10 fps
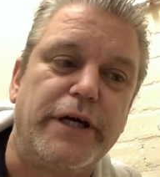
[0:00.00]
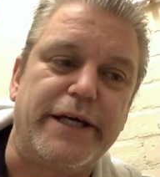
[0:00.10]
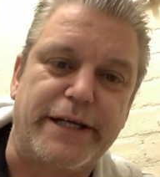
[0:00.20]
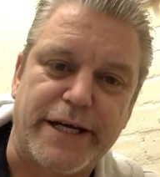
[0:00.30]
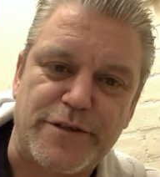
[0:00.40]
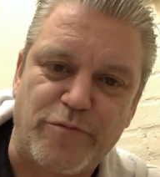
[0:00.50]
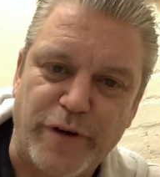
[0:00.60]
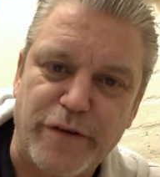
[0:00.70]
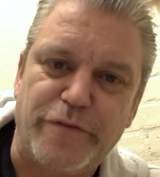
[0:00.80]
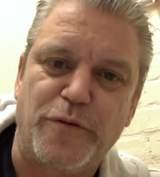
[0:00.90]
it gets
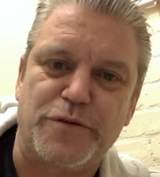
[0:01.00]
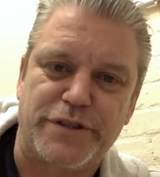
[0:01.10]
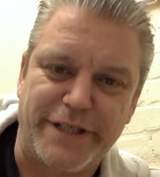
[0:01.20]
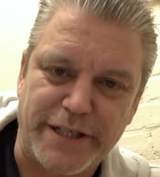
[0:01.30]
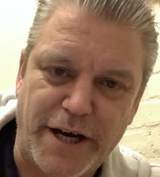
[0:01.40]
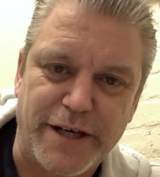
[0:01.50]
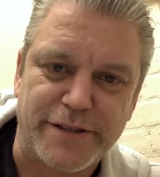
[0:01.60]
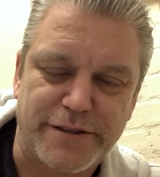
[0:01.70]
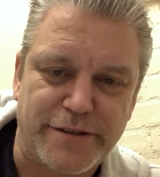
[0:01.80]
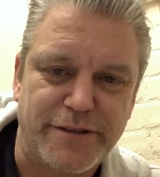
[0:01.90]
reinforced and
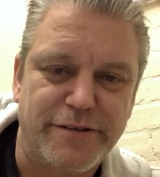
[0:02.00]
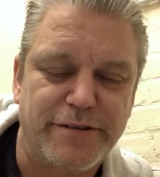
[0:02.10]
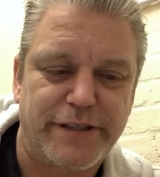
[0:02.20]
enhanced.